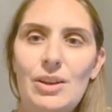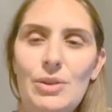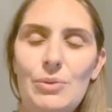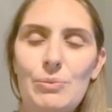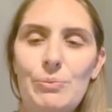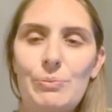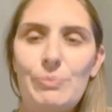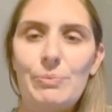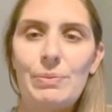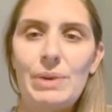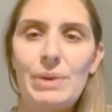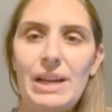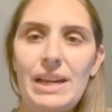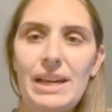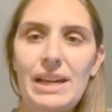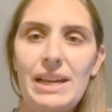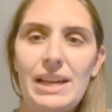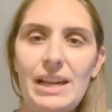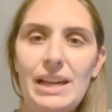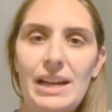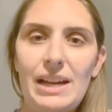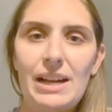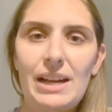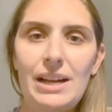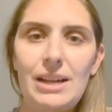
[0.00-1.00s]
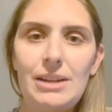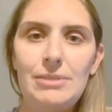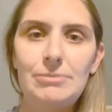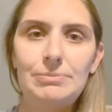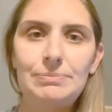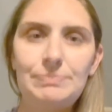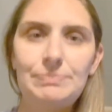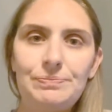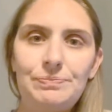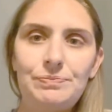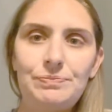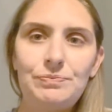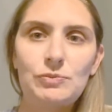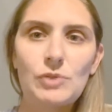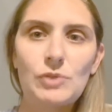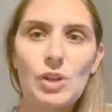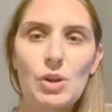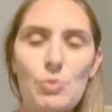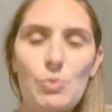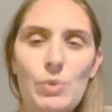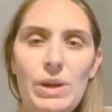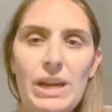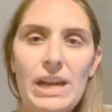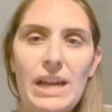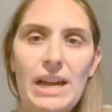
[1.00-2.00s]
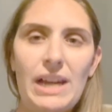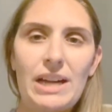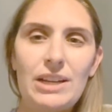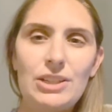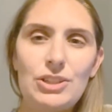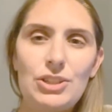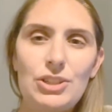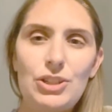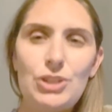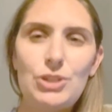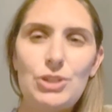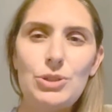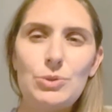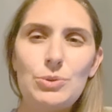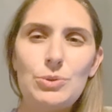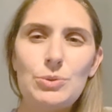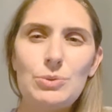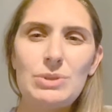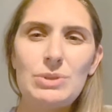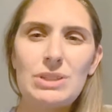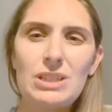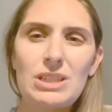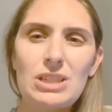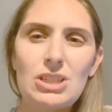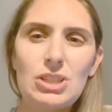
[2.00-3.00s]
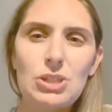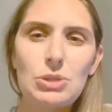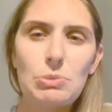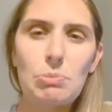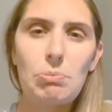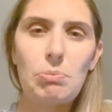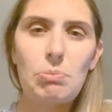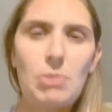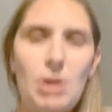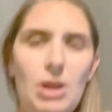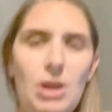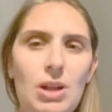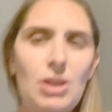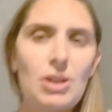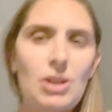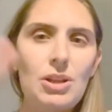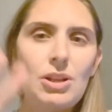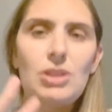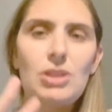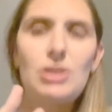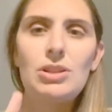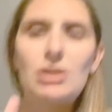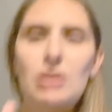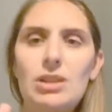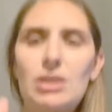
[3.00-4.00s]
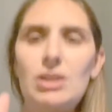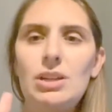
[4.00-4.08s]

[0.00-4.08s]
We had two small